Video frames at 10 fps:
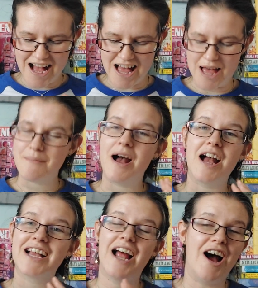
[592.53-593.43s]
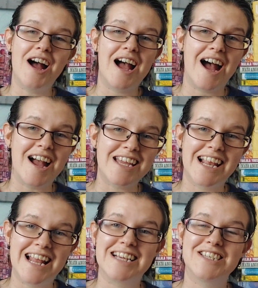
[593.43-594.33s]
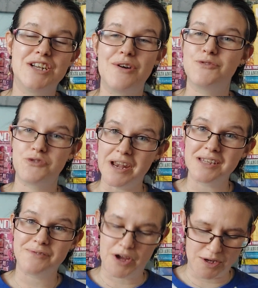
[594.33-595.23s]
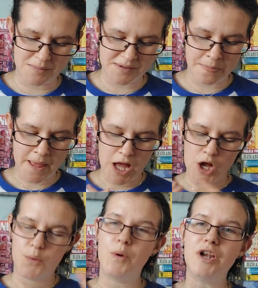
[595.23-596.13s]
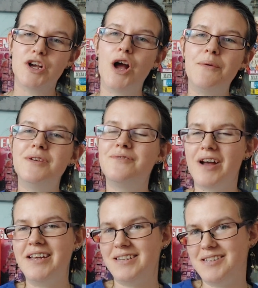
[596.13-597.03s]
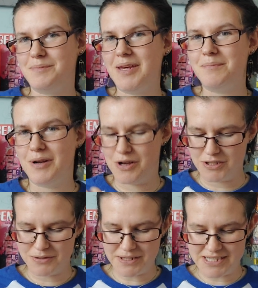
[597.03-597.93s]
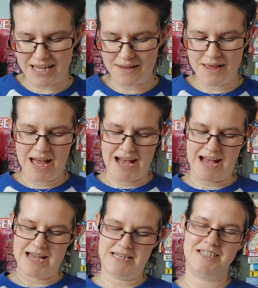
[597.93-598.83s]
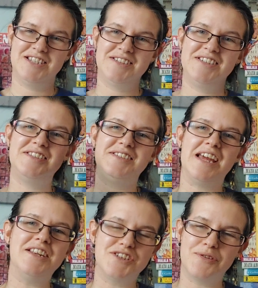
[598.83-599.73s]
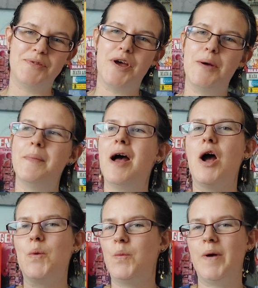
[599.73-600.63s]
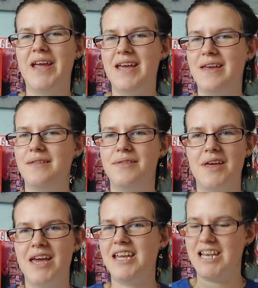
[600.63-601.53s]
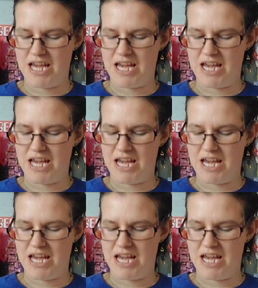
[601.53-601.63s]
a high collection of transphobes will go and find these people on Twitter and just descend on them with, you